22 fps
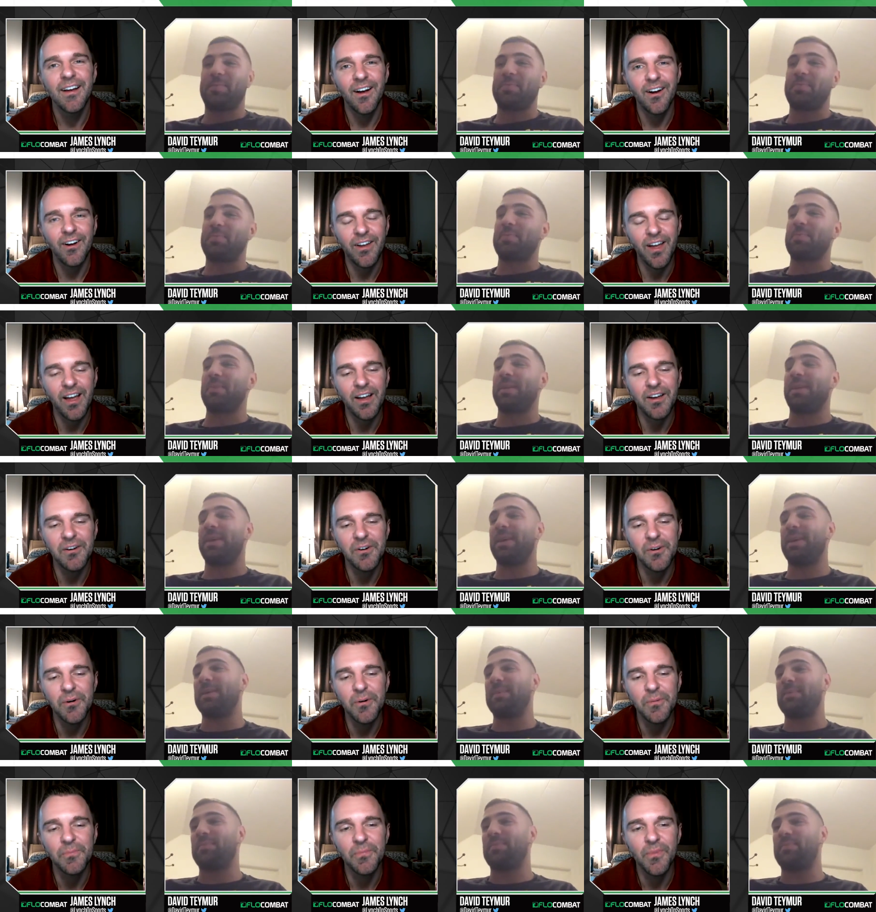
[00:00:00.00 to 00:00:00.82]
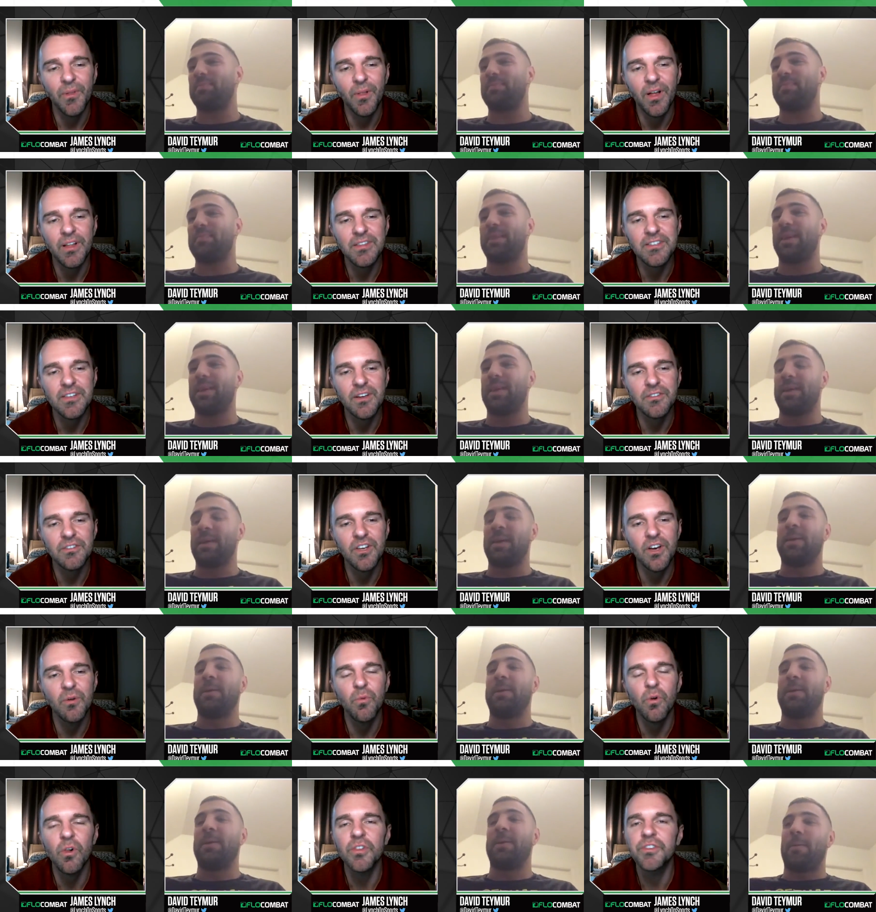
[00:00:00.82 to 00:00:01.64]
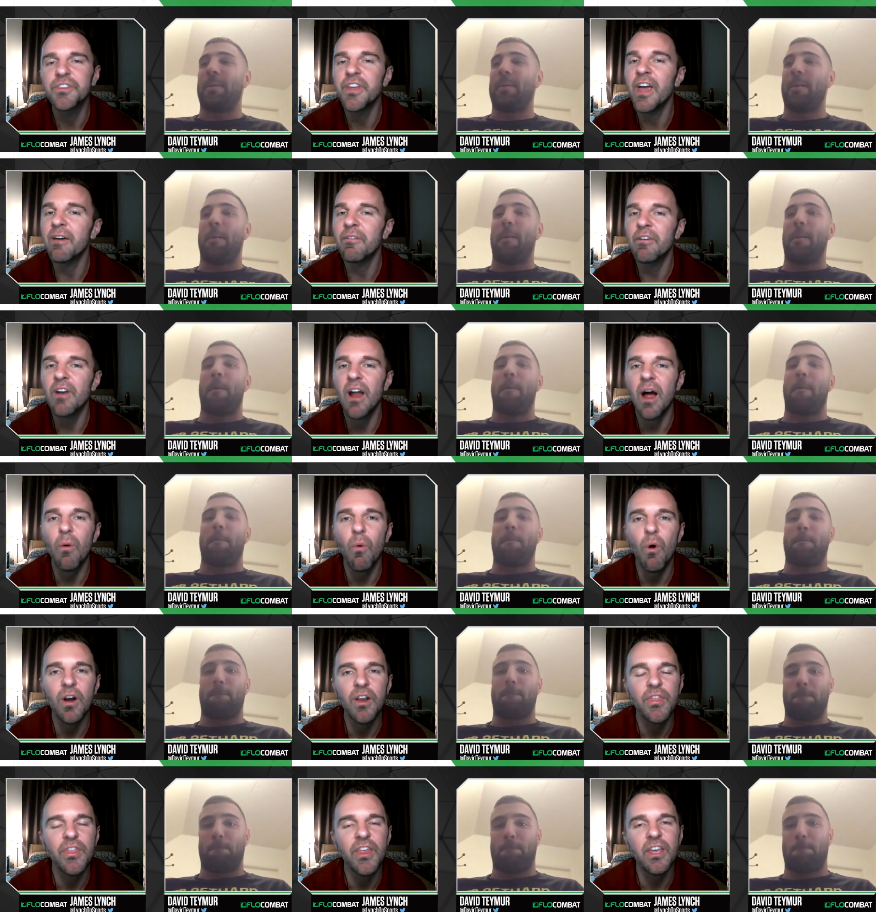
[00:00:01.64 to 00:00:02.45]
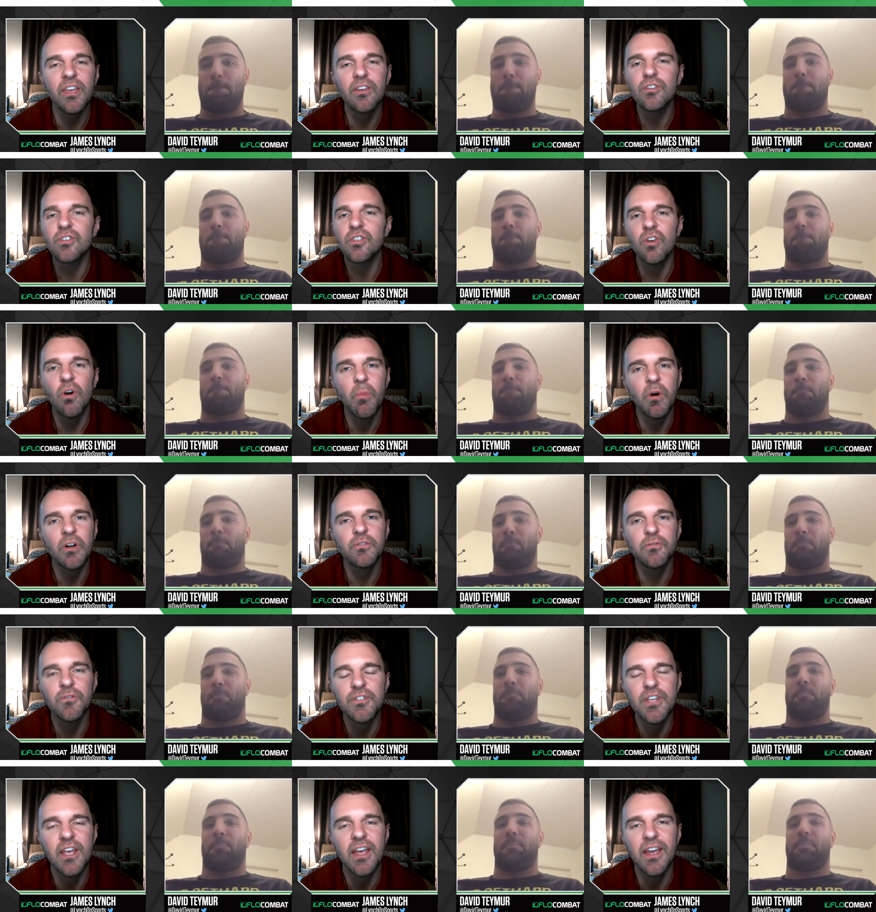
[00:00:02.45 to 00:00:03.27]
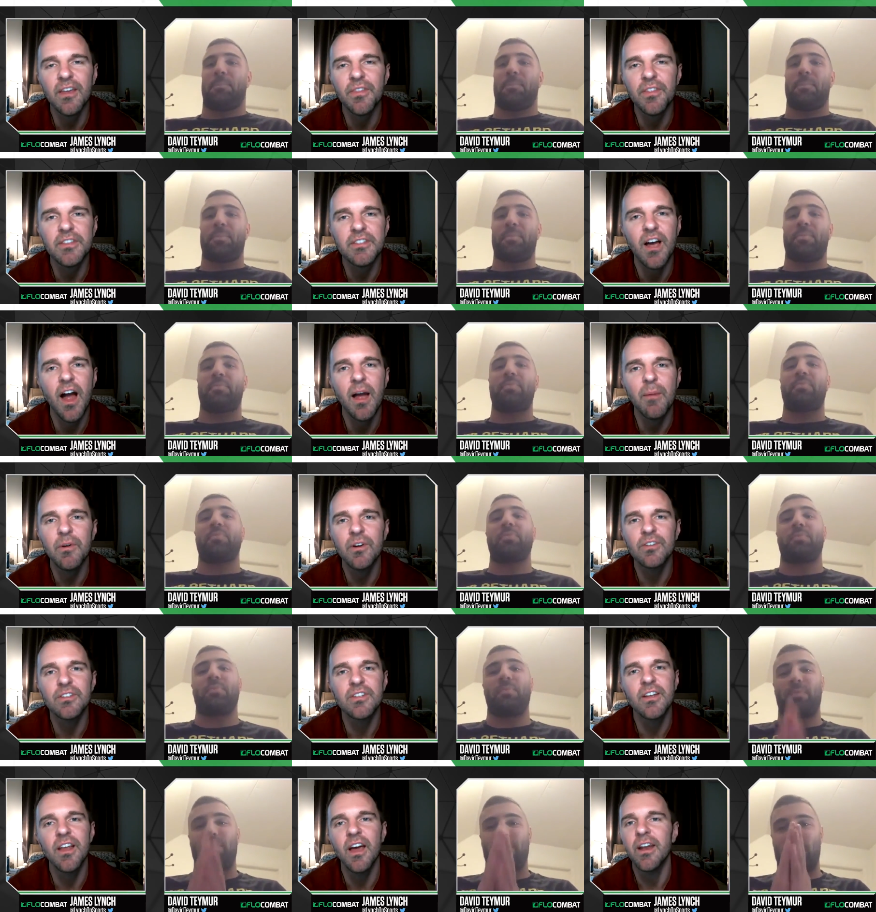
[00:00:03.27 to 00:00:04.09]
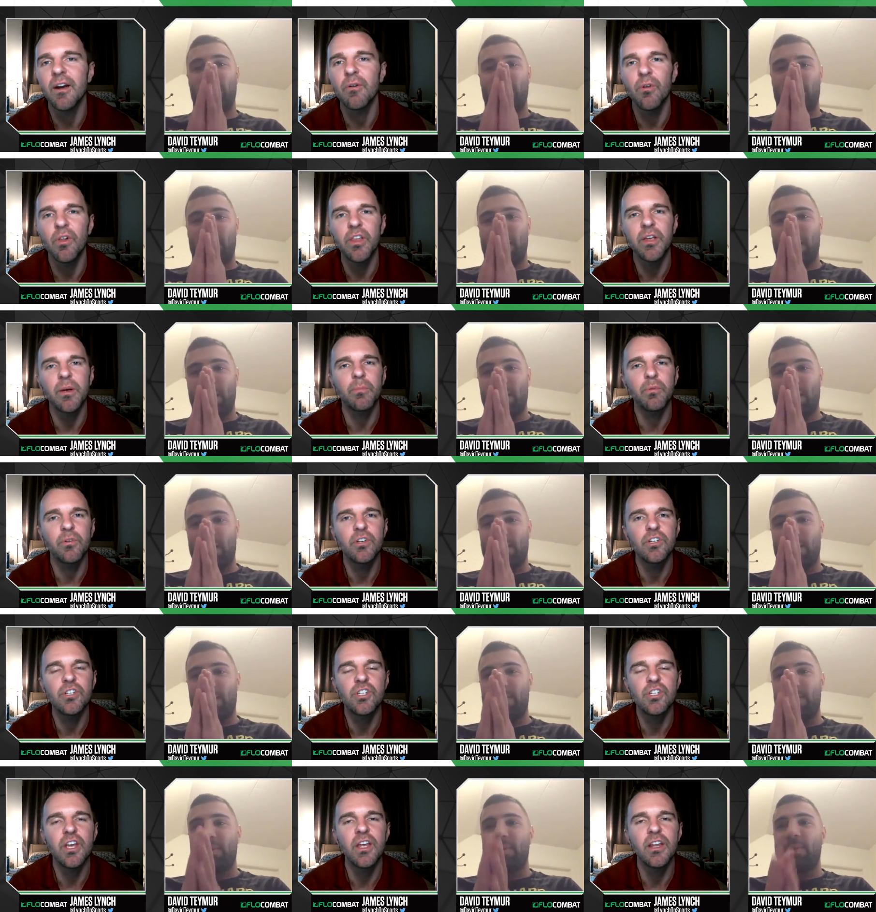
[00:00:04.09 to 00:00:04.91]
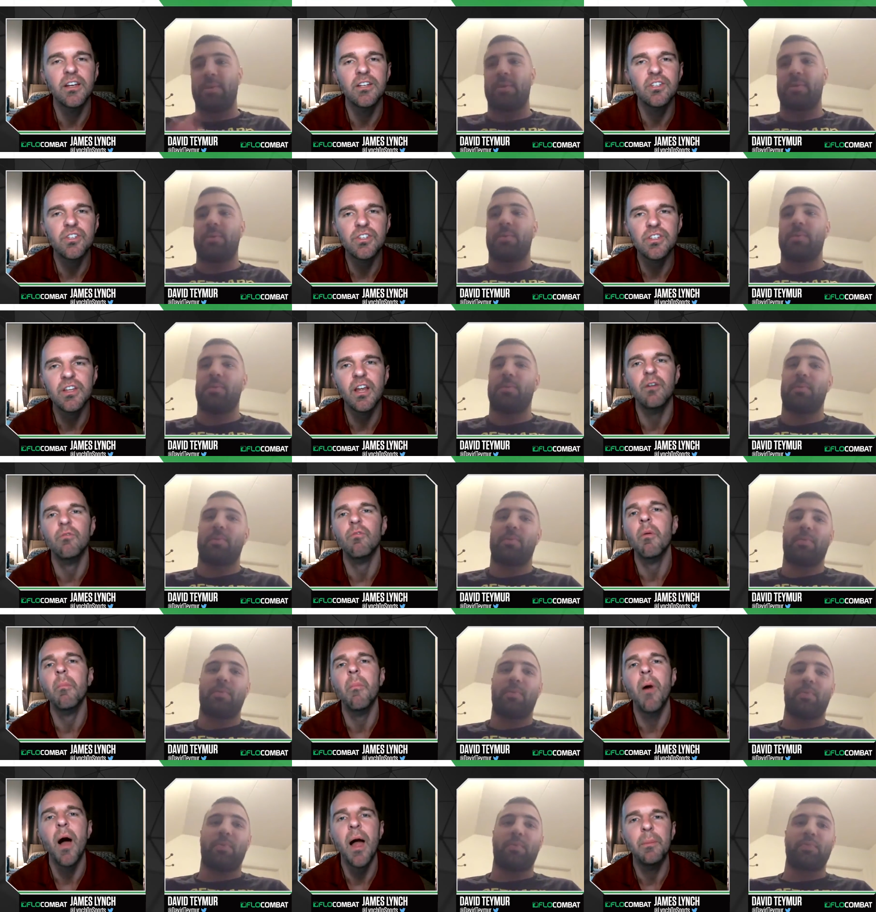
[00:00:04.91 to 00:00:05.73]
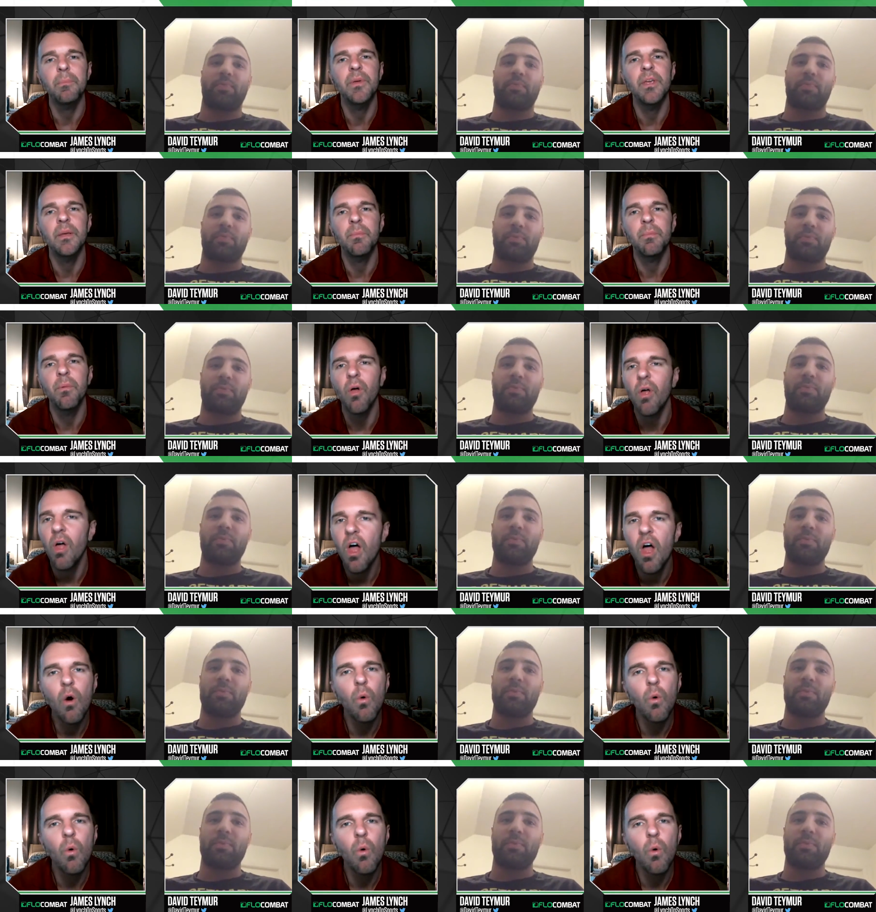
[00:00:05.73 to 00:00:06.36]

Speaker 1: Okay, cool. Well, that sounds good. Well, David, I want to thank you so much for taking the time here tonight. I really appreciate it. Just to uh, remind people